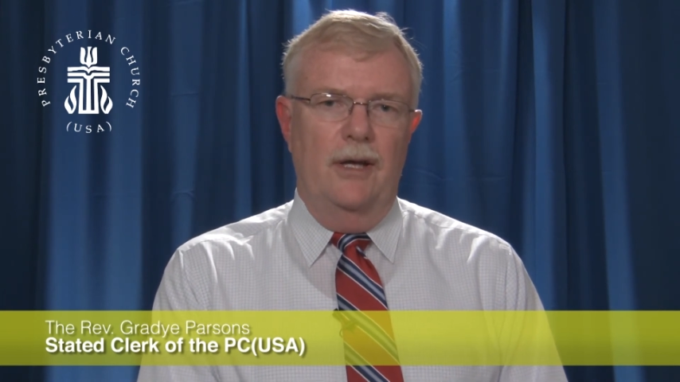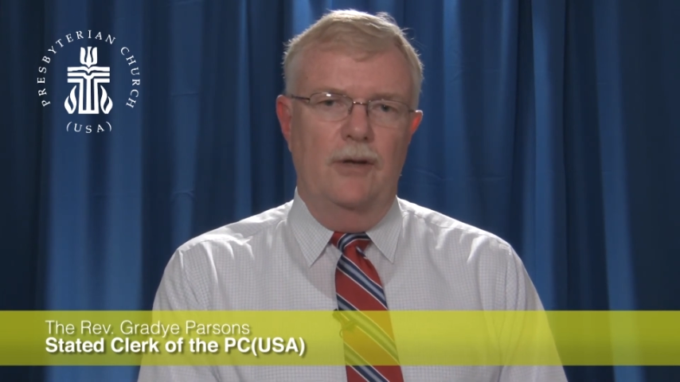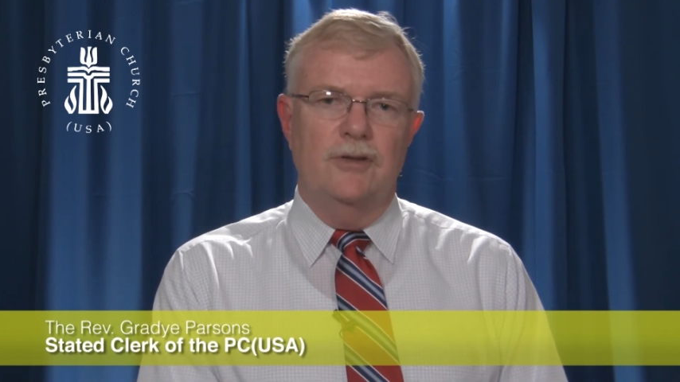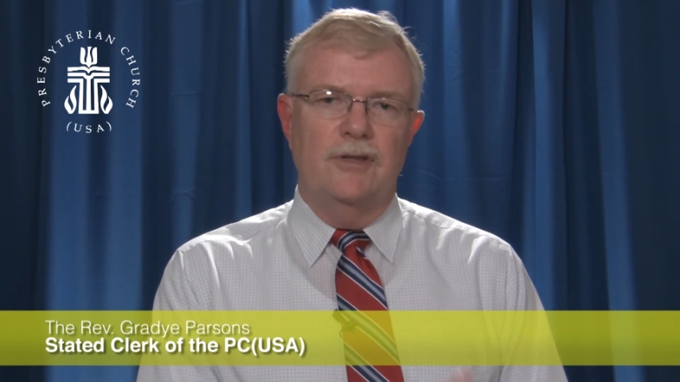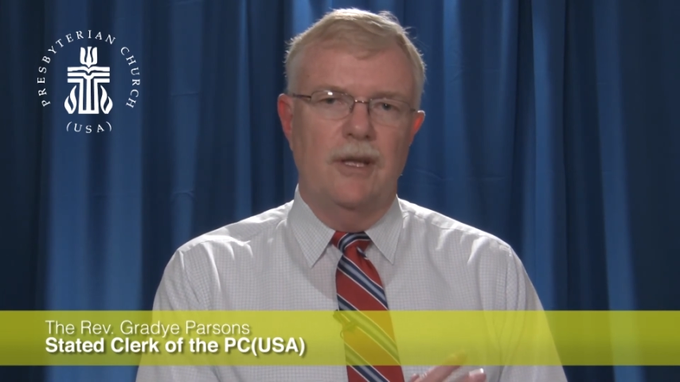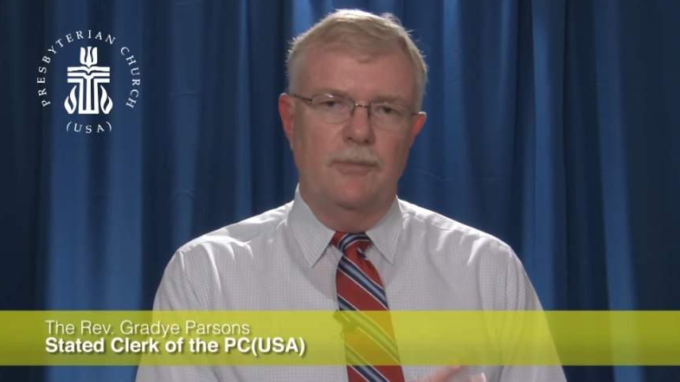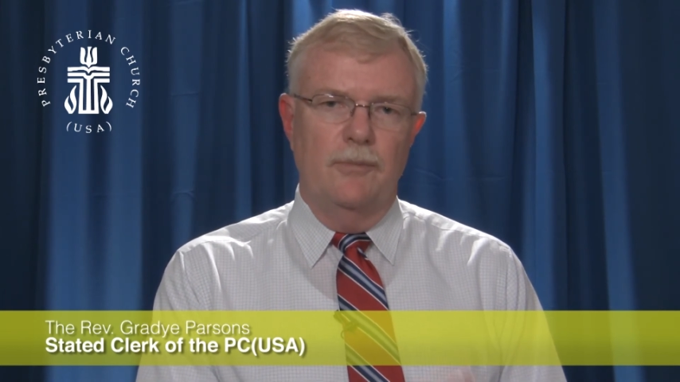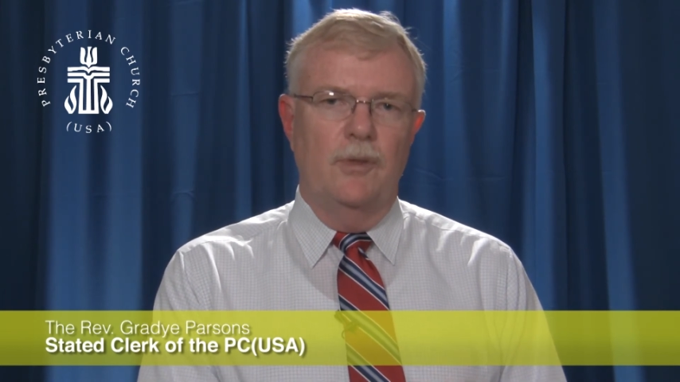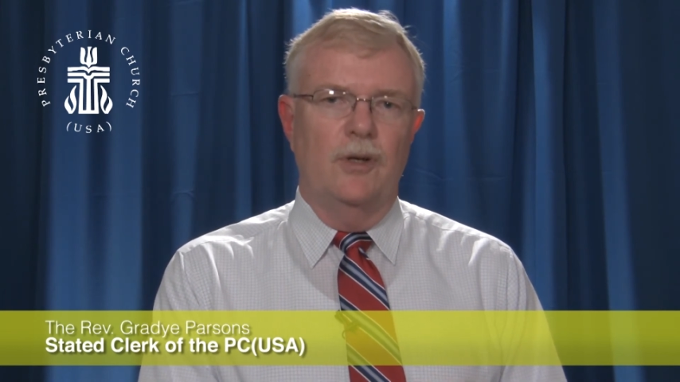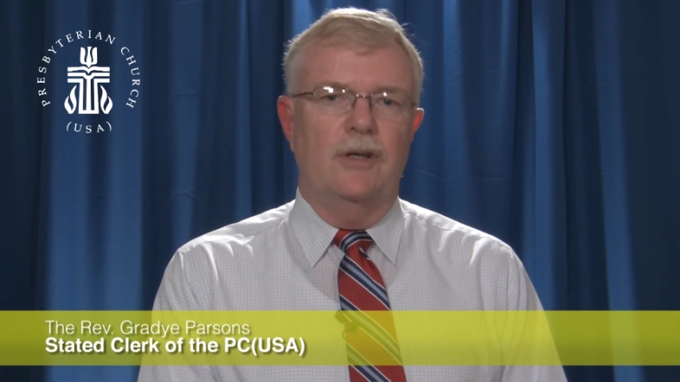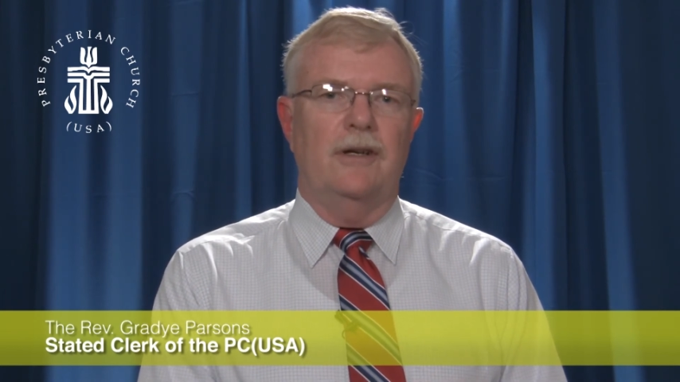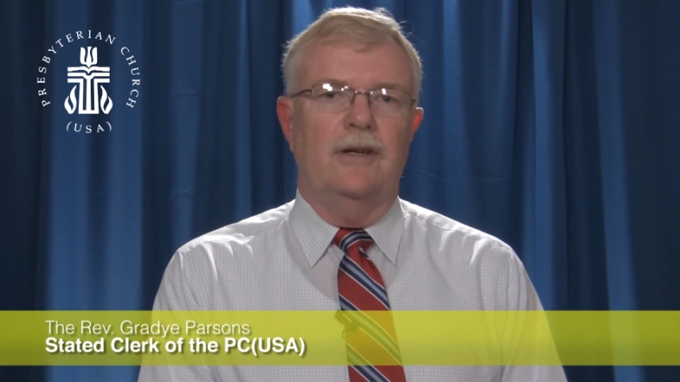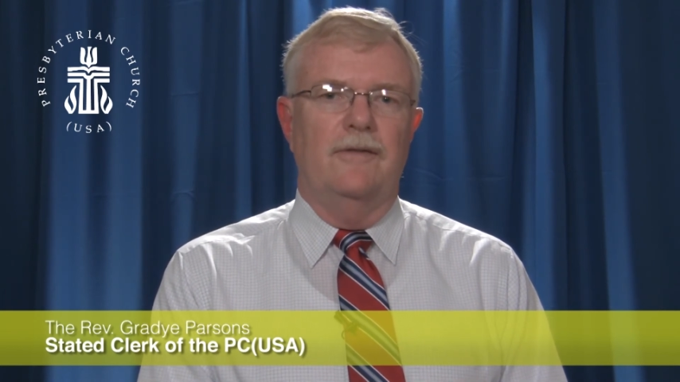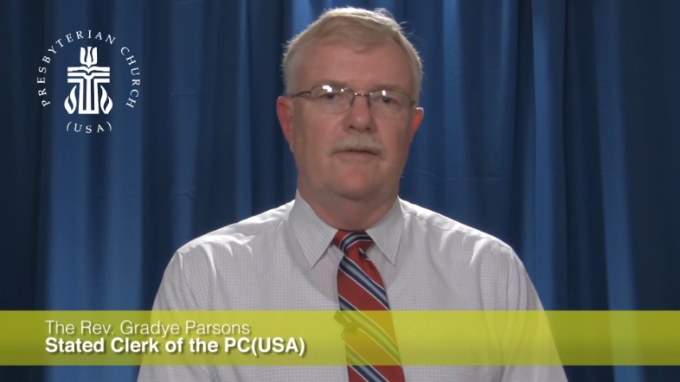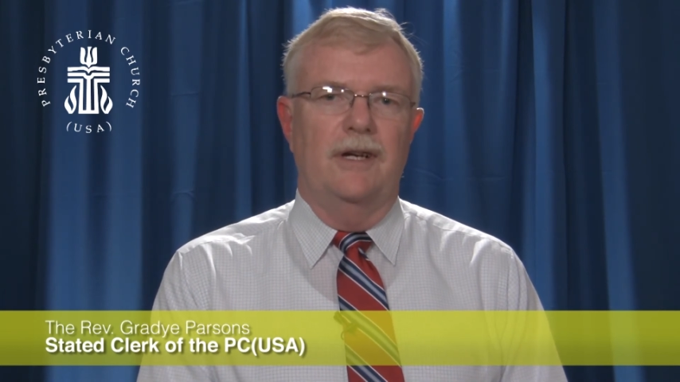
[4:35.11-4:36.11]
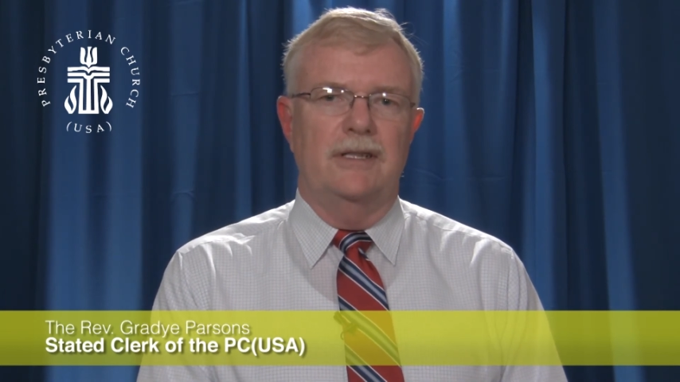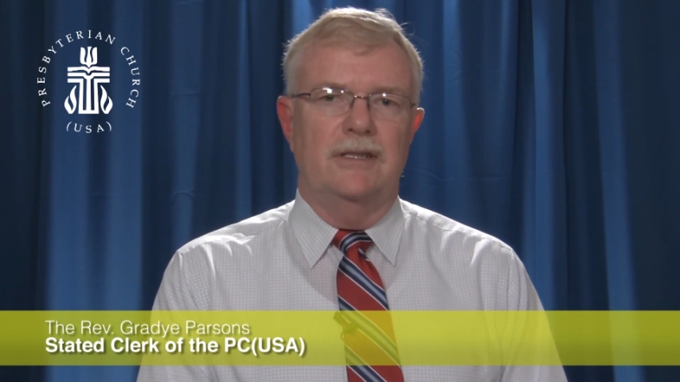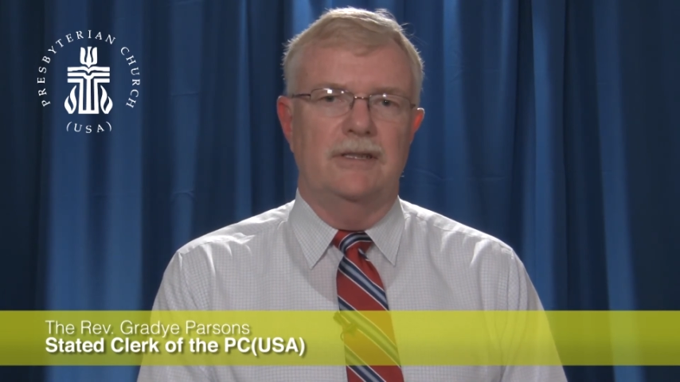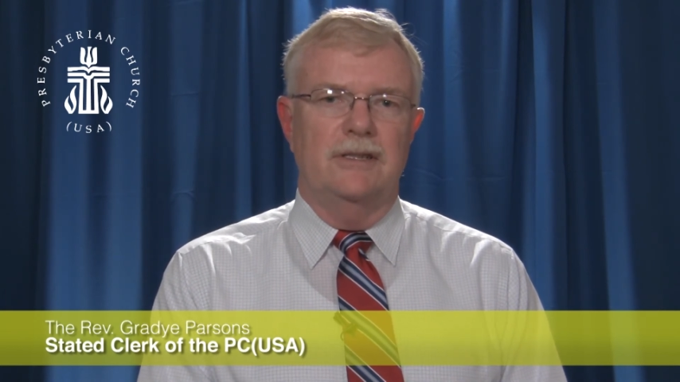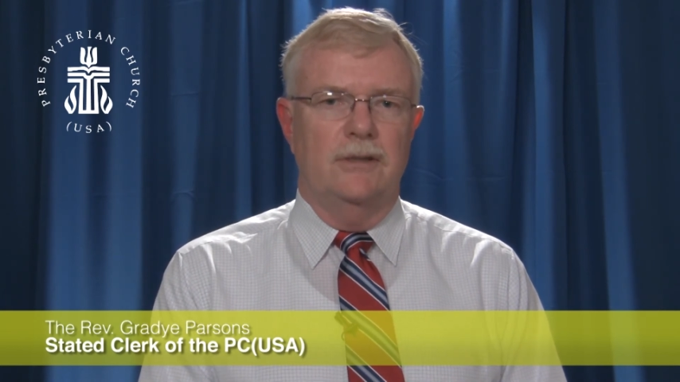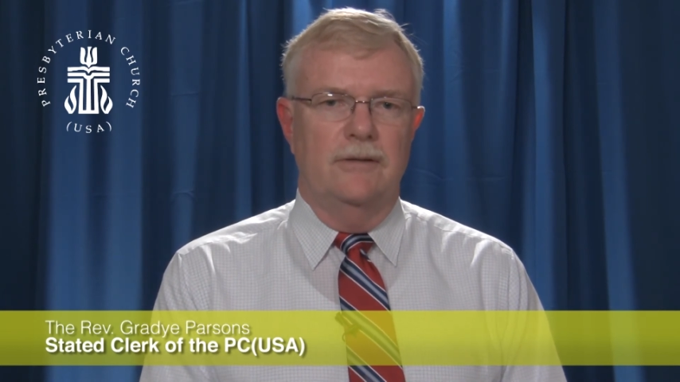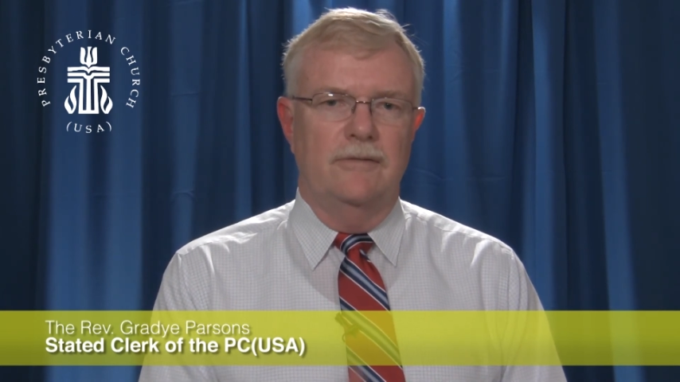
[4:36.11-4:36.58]
use that Book of
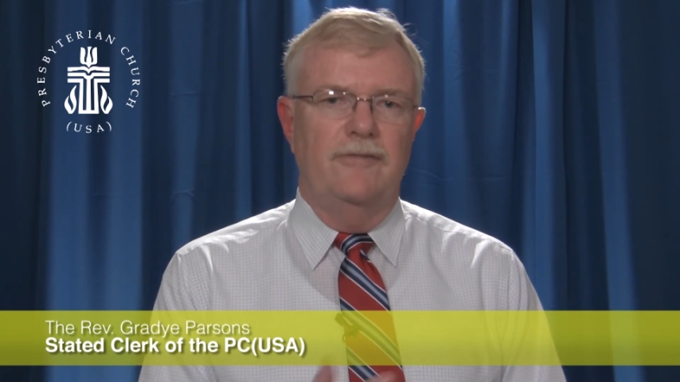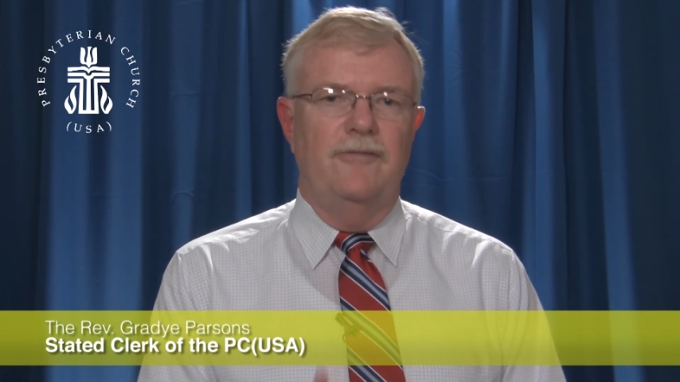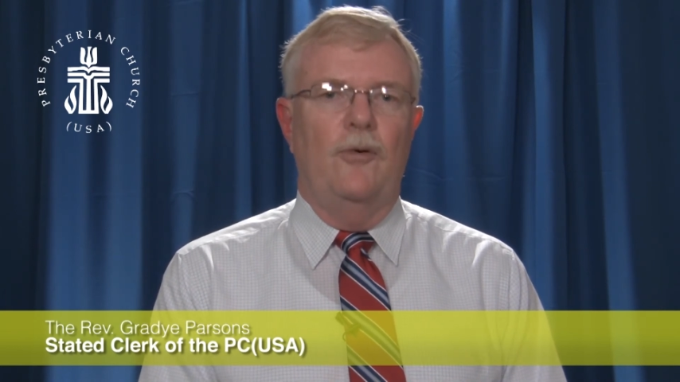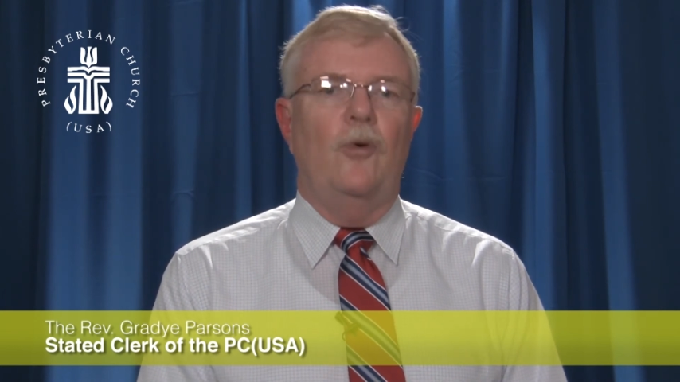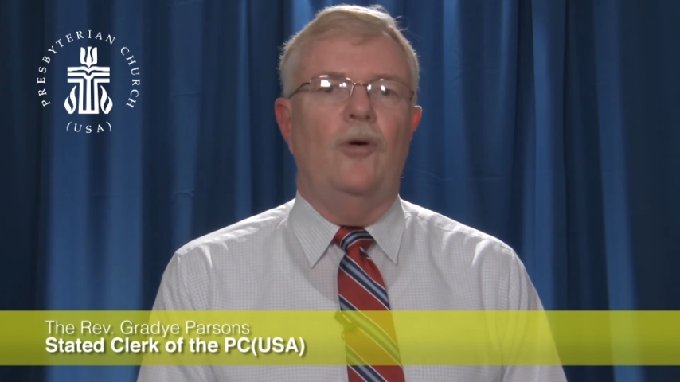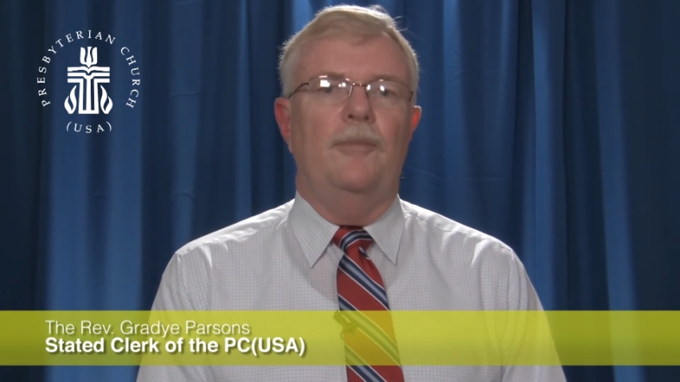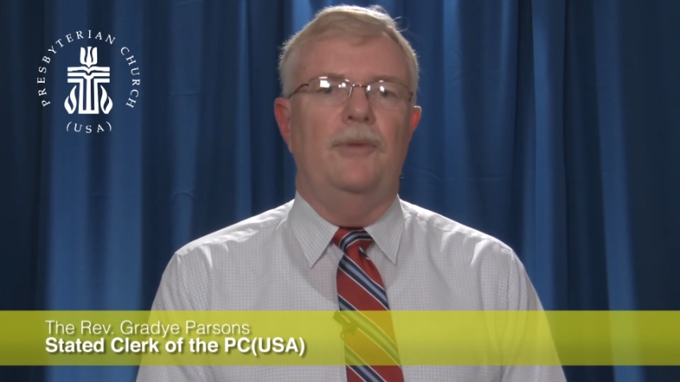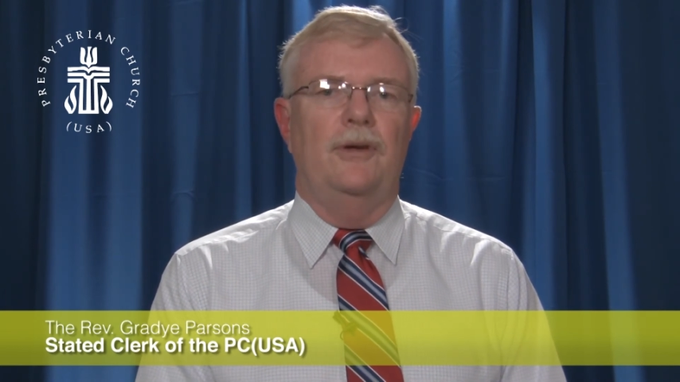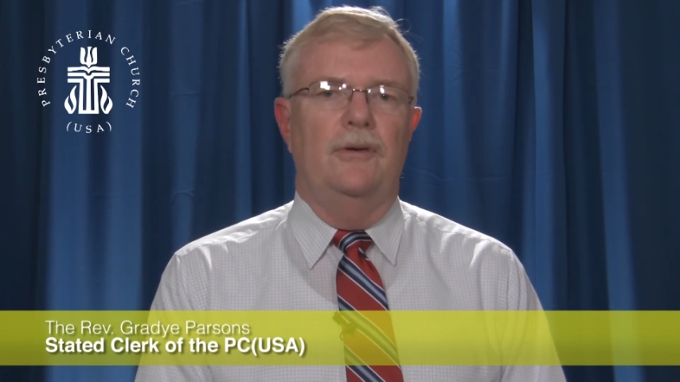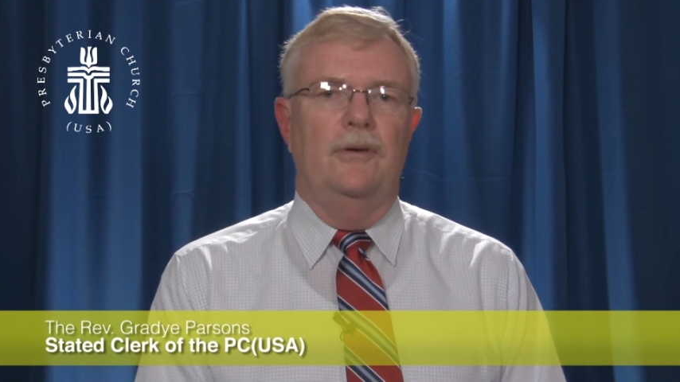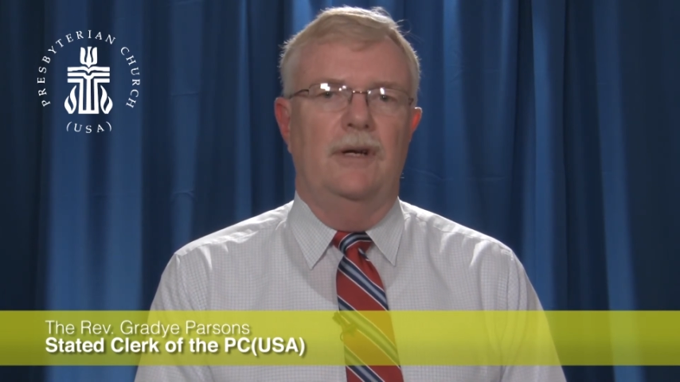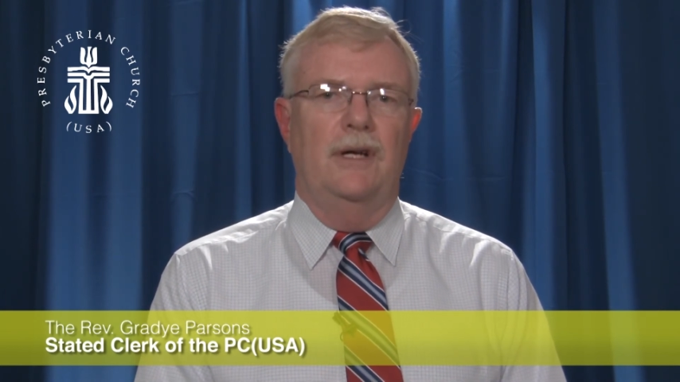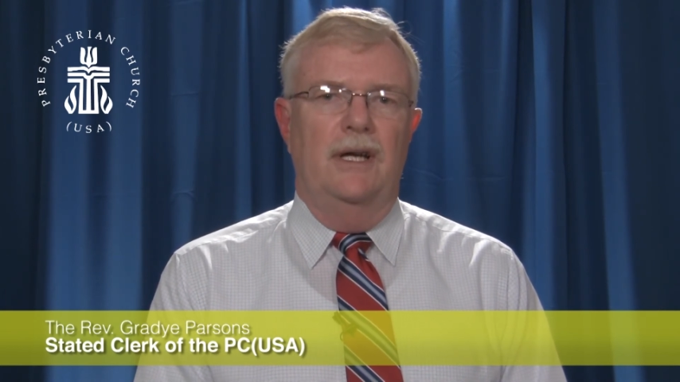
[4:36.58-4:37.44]
Confessions to inform you